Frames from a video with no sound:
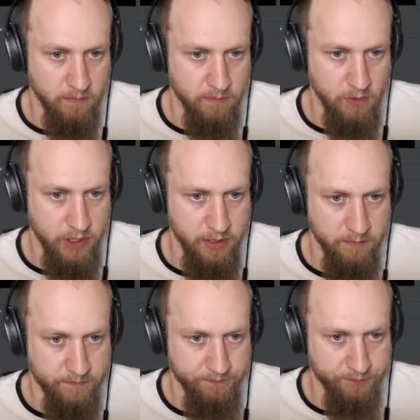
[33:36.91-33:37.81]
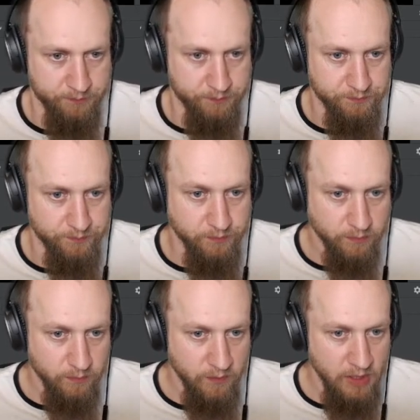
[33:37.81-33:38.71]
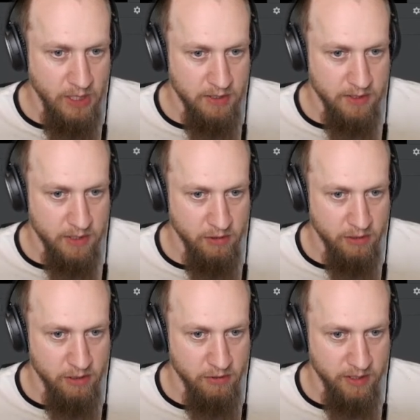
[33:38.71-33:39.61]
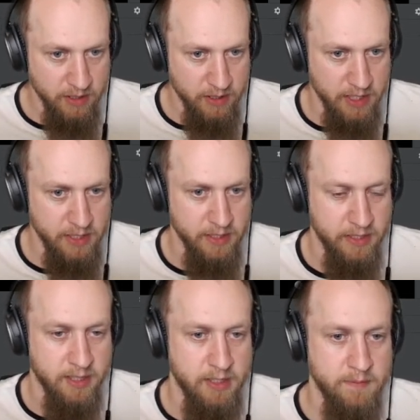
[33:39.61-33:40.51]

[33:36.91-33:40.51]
Okay, it's downloading the AAR.